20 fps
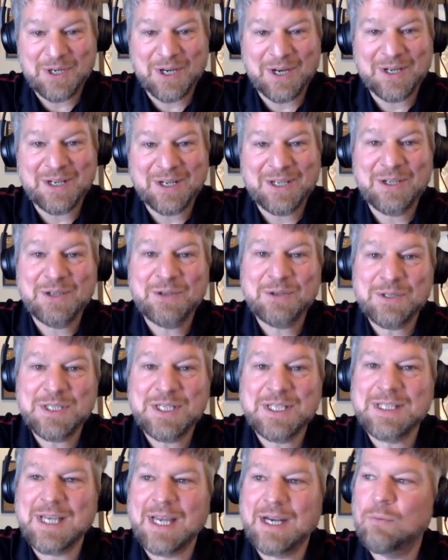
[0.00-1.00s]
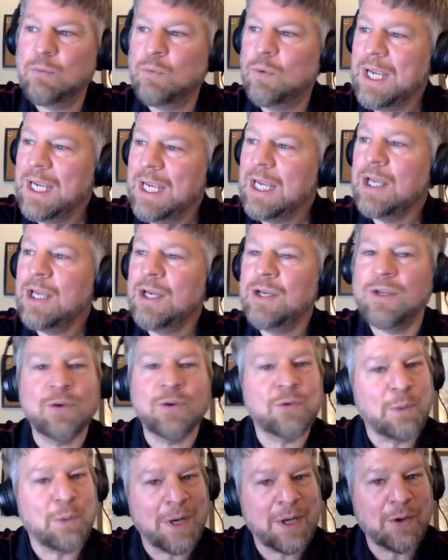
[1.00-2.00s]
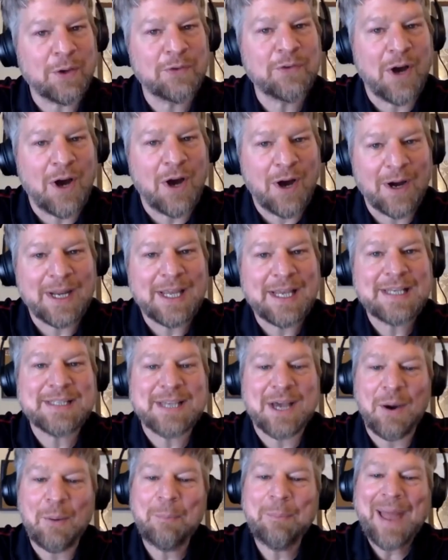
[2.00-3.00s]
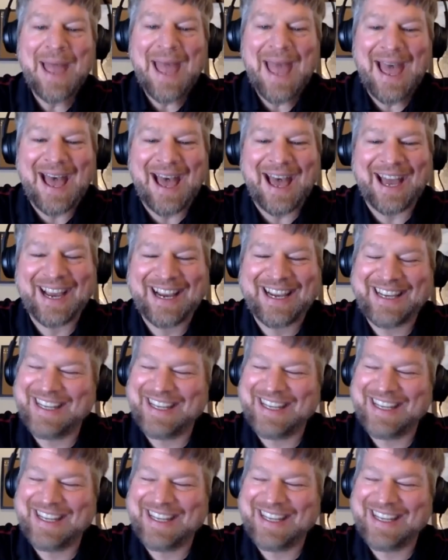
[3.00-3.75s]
talking to you, she said, we could use one of those awnings out back.